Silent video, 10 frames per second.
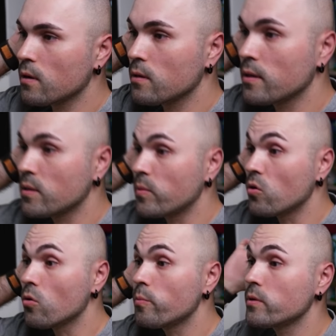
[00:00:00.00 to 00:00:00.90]
Let me
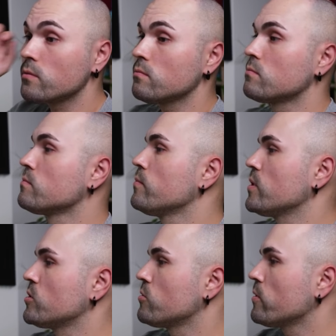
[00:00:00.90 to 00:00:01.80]
open
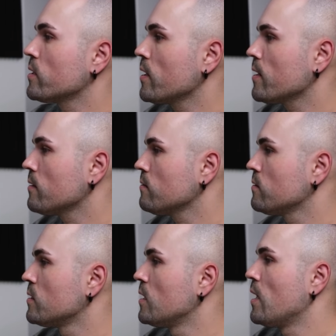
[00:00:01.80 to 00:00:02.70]
measure again,
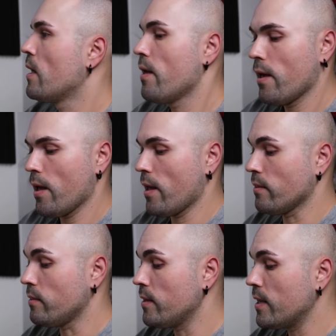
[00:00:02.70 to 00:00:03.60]

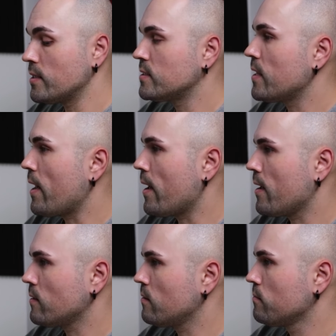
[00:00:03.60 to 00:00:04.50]
and let's add